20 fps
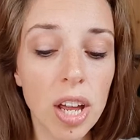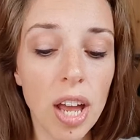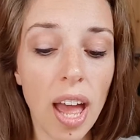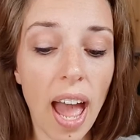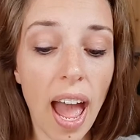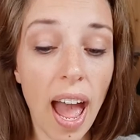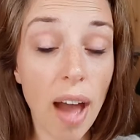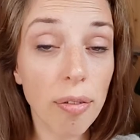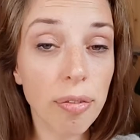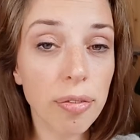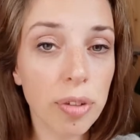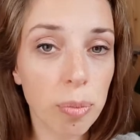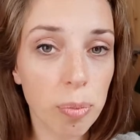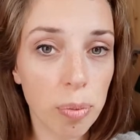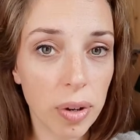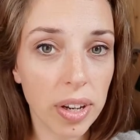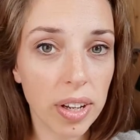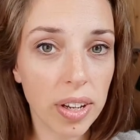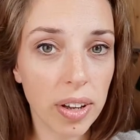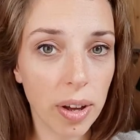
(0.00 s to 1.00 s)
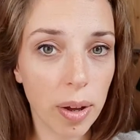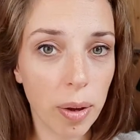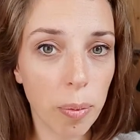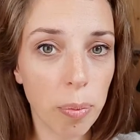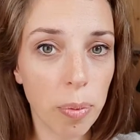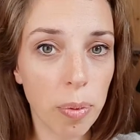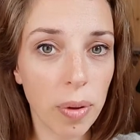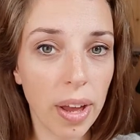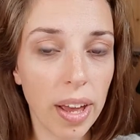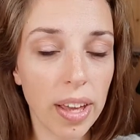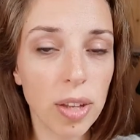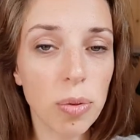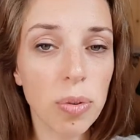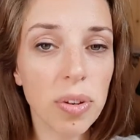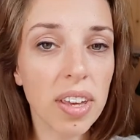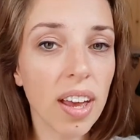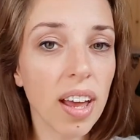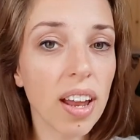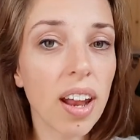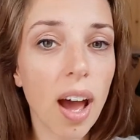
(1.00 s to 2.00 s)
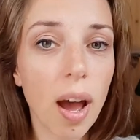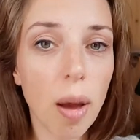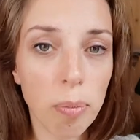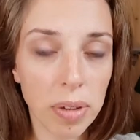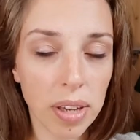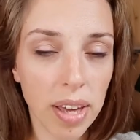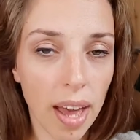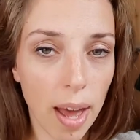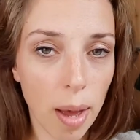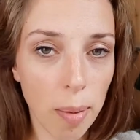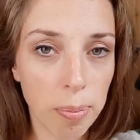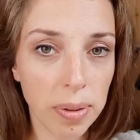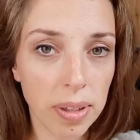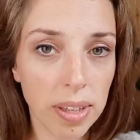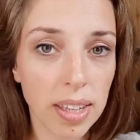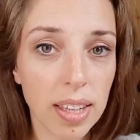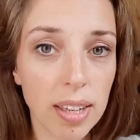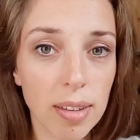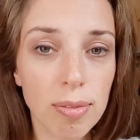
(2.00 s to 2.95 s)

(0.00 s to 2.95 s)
have to break up and you cannot be happy,